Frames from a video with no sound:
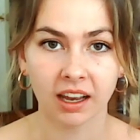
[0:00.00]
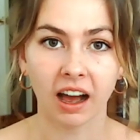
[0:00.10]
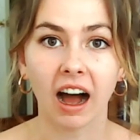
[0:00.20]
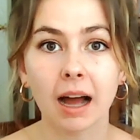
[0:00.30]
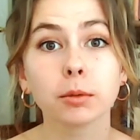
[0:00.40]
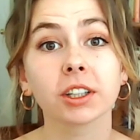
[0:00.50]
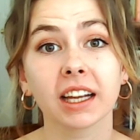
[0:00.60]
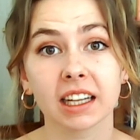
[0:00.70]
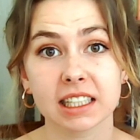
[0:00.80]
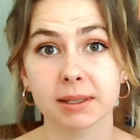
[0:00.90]
I'm looking
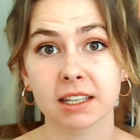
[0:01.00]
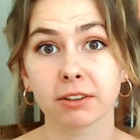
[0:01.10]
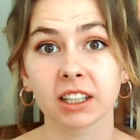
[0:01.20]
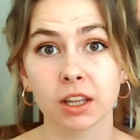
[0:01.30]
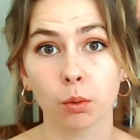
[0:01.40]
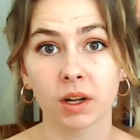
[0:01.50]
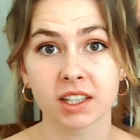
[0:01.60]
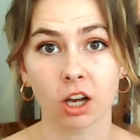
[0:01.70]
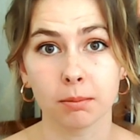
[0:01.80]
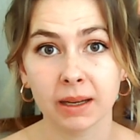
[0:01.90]
at specifically the ones
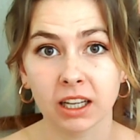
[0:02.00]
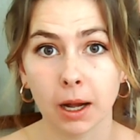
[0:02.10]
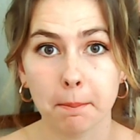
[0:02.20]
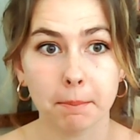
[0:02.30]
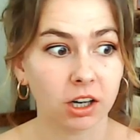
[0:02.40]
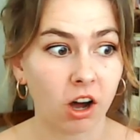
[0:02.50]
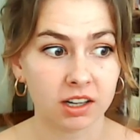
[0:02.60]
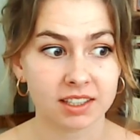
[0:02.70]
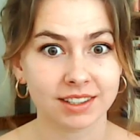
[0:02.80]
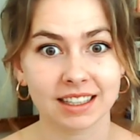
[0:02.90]
on Medium, but
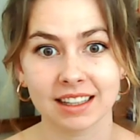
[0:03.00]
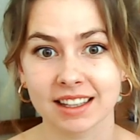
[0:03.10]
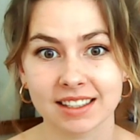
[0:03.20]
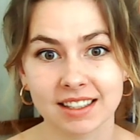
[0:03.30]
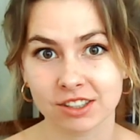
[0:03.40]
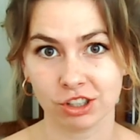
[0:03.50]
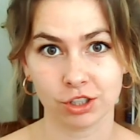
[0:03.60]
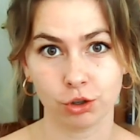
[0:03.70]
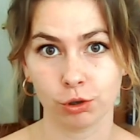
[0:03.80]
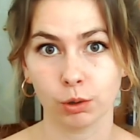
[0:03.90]
honestly, this is just
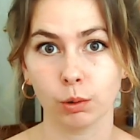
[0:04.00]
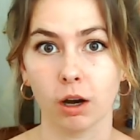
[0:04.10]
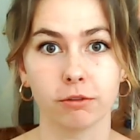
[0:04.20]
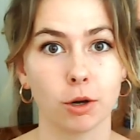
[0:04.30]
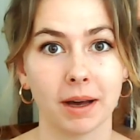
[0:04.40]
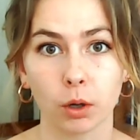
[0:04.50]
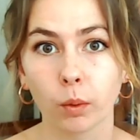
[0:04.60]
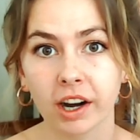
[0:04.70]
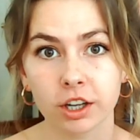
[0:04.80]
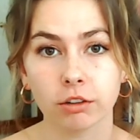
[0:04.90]
true of no matter
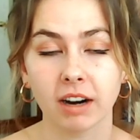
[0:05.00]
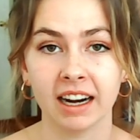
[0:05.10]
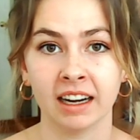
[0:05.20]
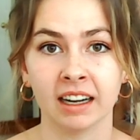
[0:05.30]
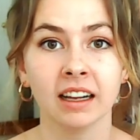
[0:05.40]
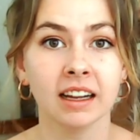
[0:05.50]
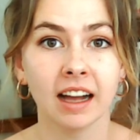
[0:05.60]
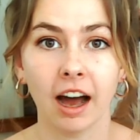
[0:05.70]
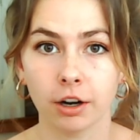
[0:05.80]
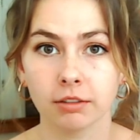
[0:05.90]
where you're writing,
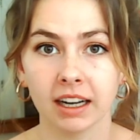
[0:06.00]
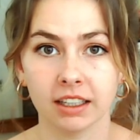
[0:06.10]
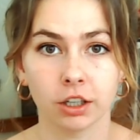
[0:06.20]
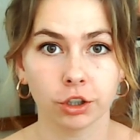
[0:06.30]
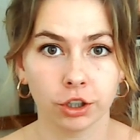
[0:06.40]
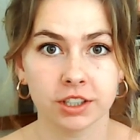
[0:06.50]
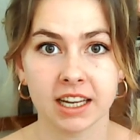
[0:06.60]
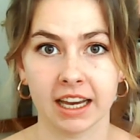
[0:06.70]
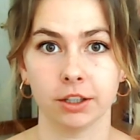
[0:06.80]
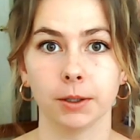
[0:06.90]
how to write a good
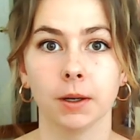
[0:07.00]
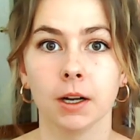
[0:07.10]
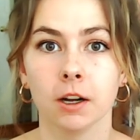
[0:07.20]
title.